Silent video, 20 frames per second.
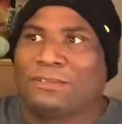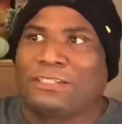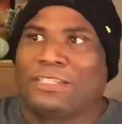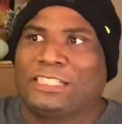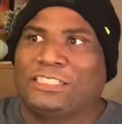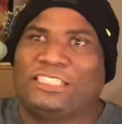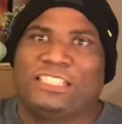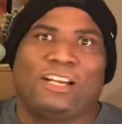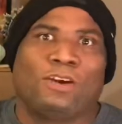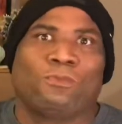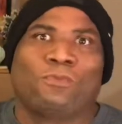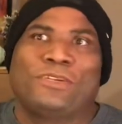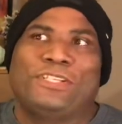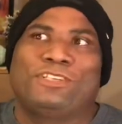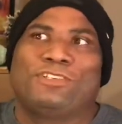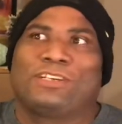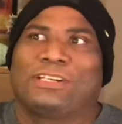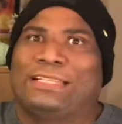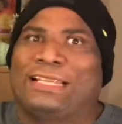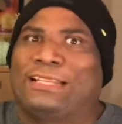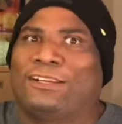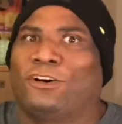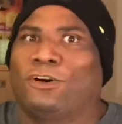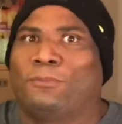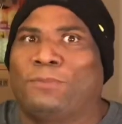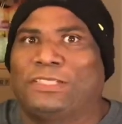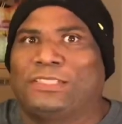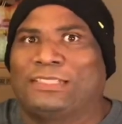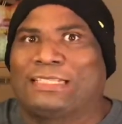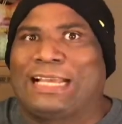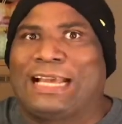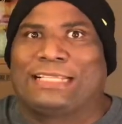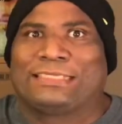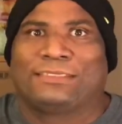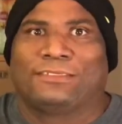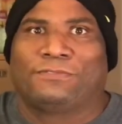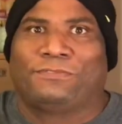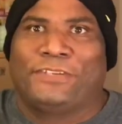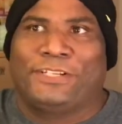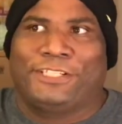Because, you know, when you collect a whole bunch of
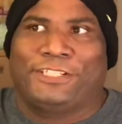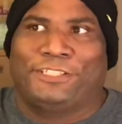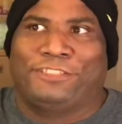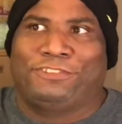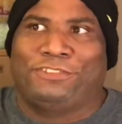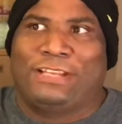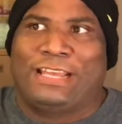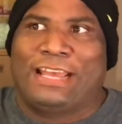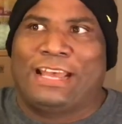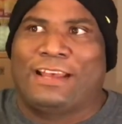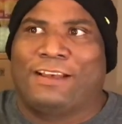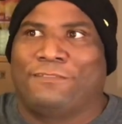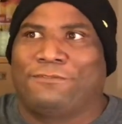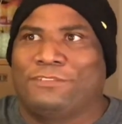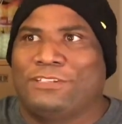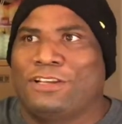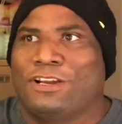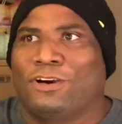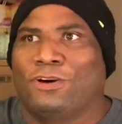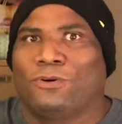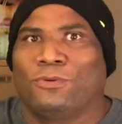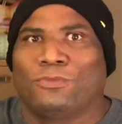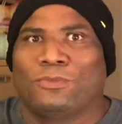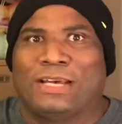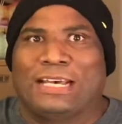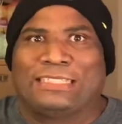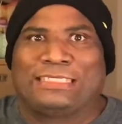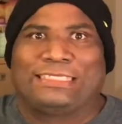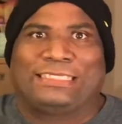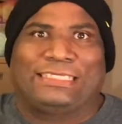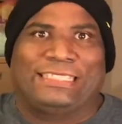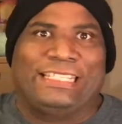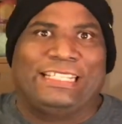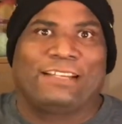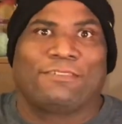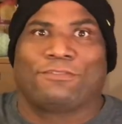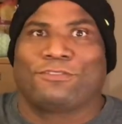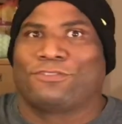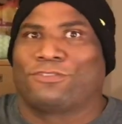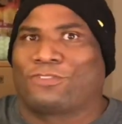Godzilla figures, you have, you know, a sea
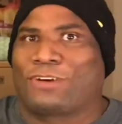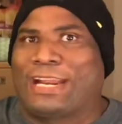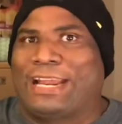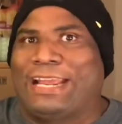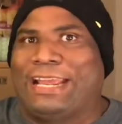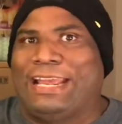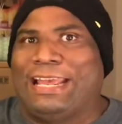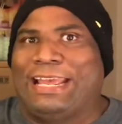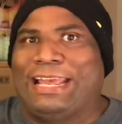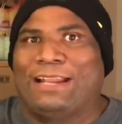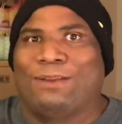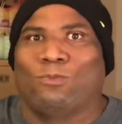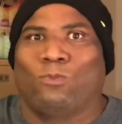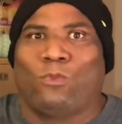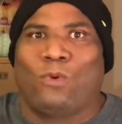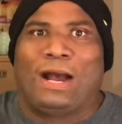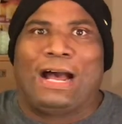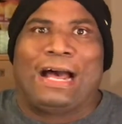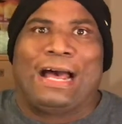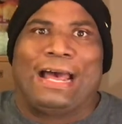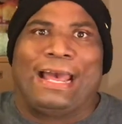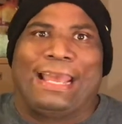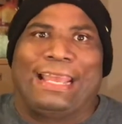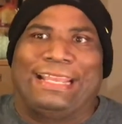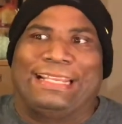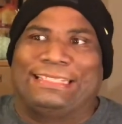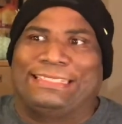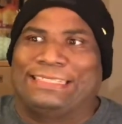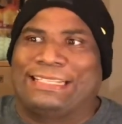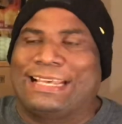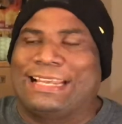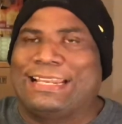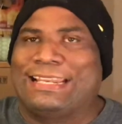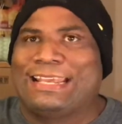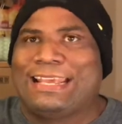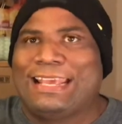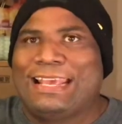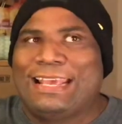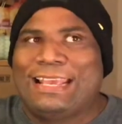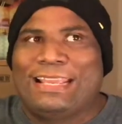of gray and white, and
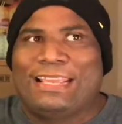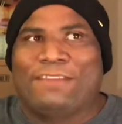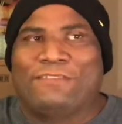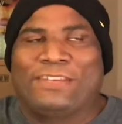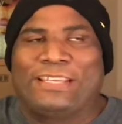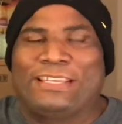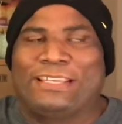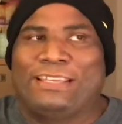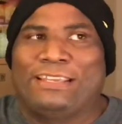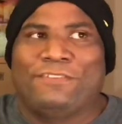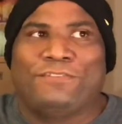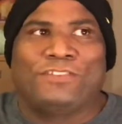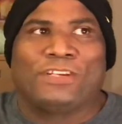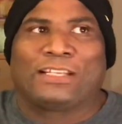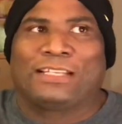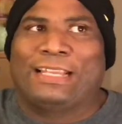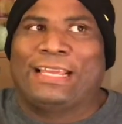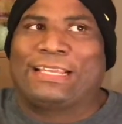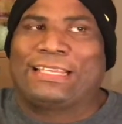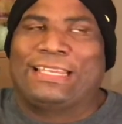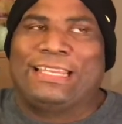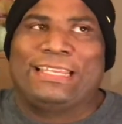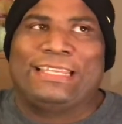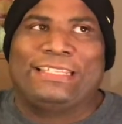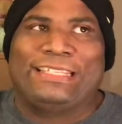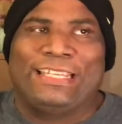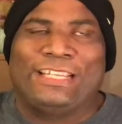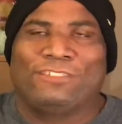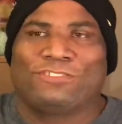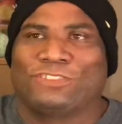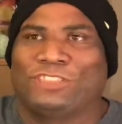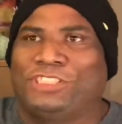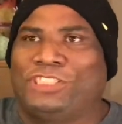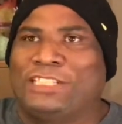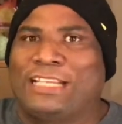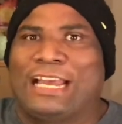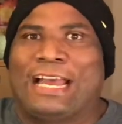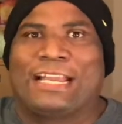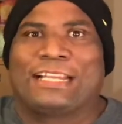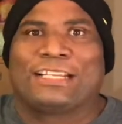if you collect King Ghidorah, you
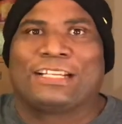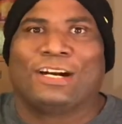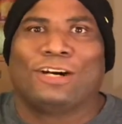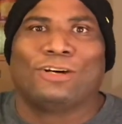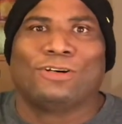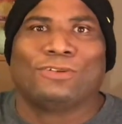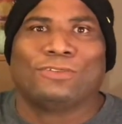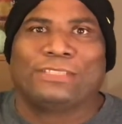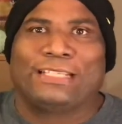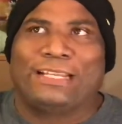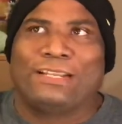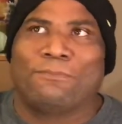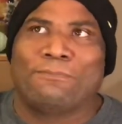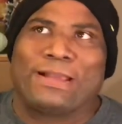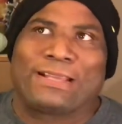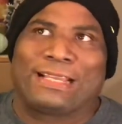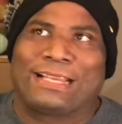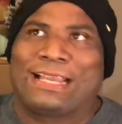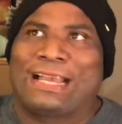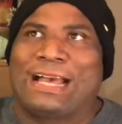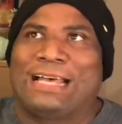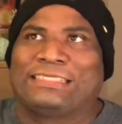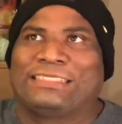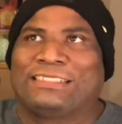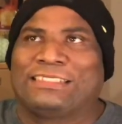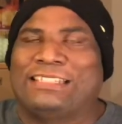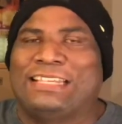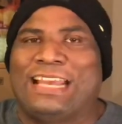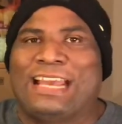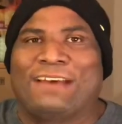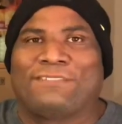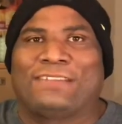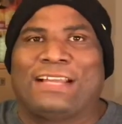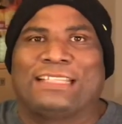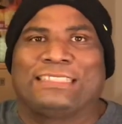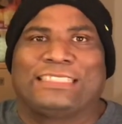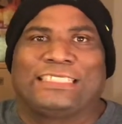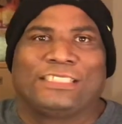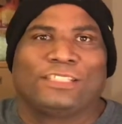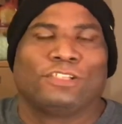got gold, and a Mechagodzilla, you have
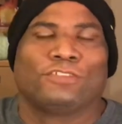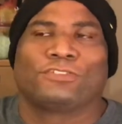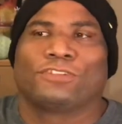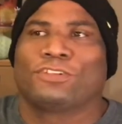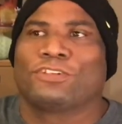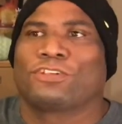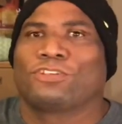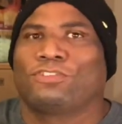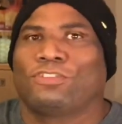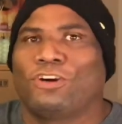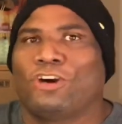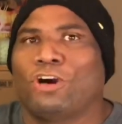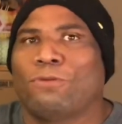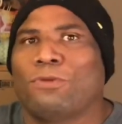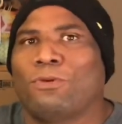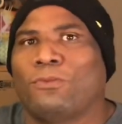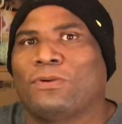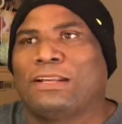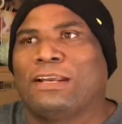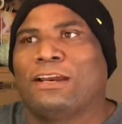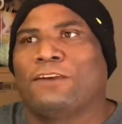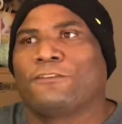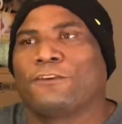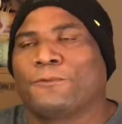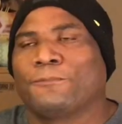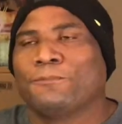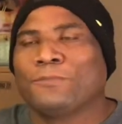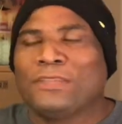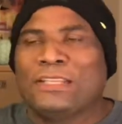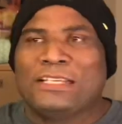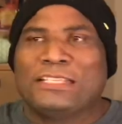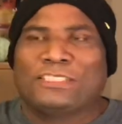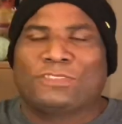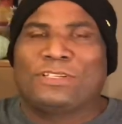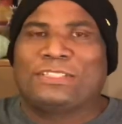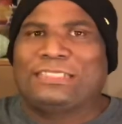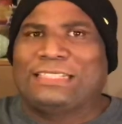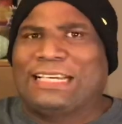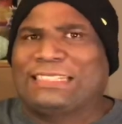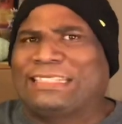like silver and chrome or whatever. So
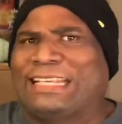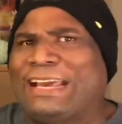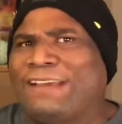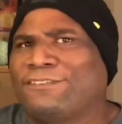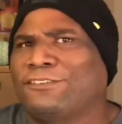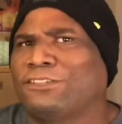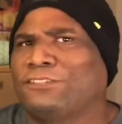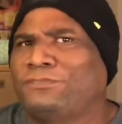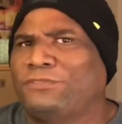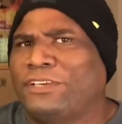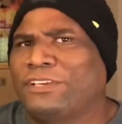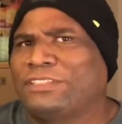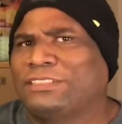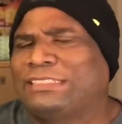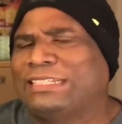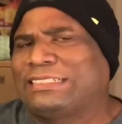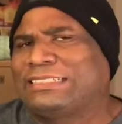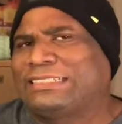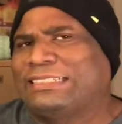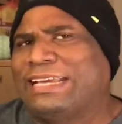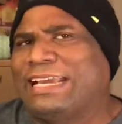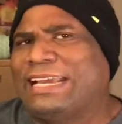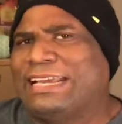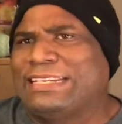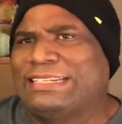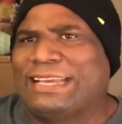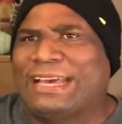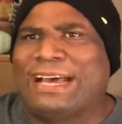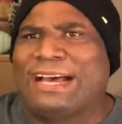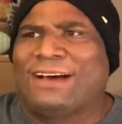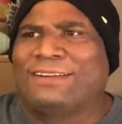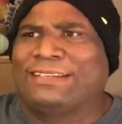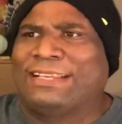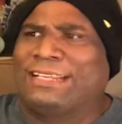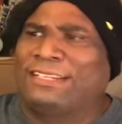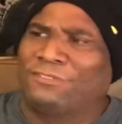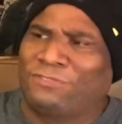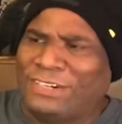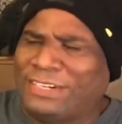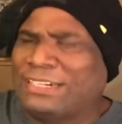it's nice to have those figures that stand out,
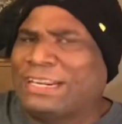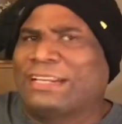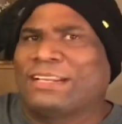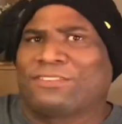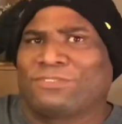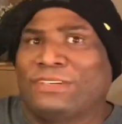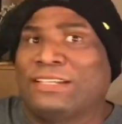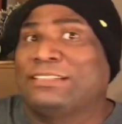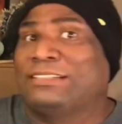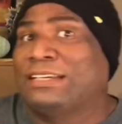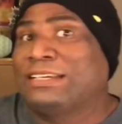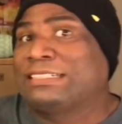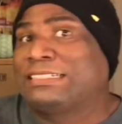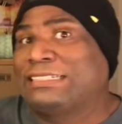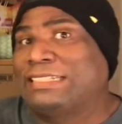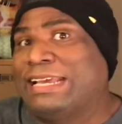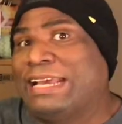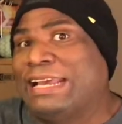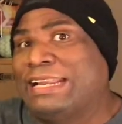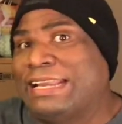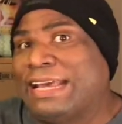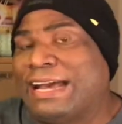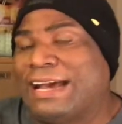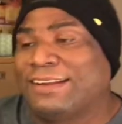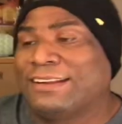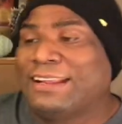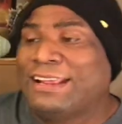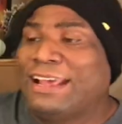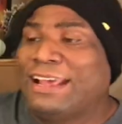and the Rick 93 does stand out.